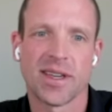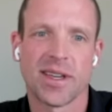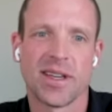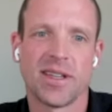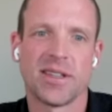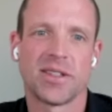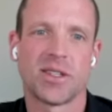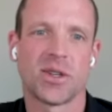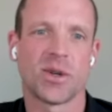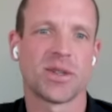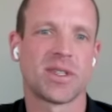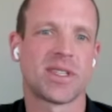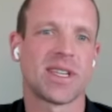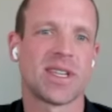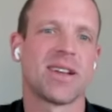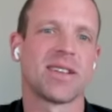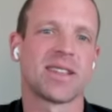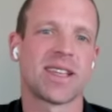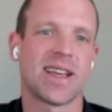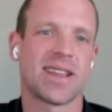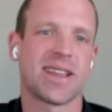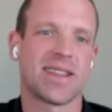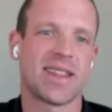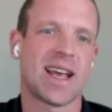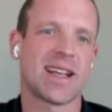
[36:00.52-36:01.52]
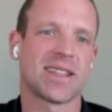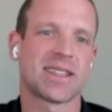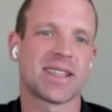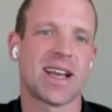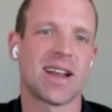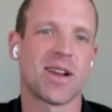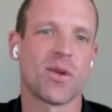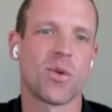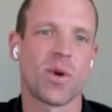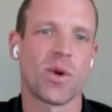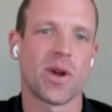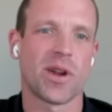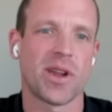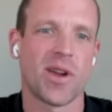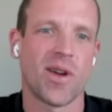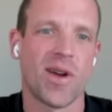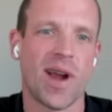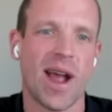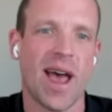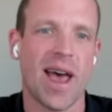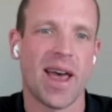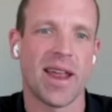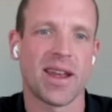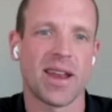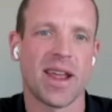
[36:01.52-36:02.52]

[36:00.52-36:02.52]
And so it sounds like that's kind of where you're at.